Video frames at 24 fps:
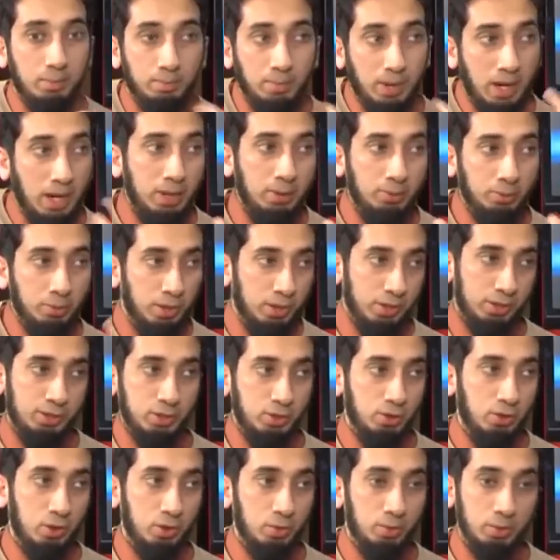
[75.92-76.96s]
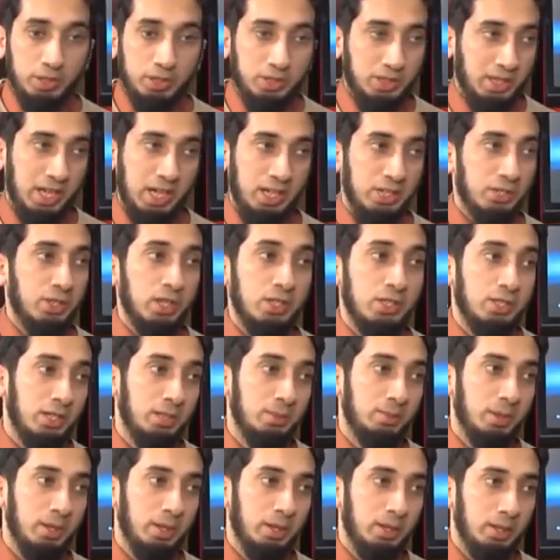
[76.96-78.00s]
My words and your words can't change
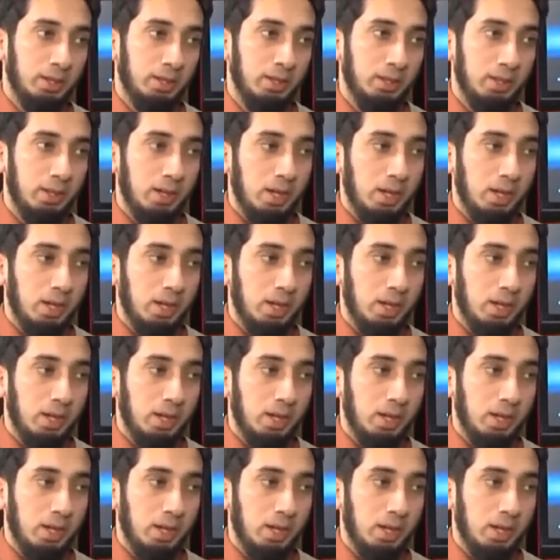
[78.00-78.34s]
anybody.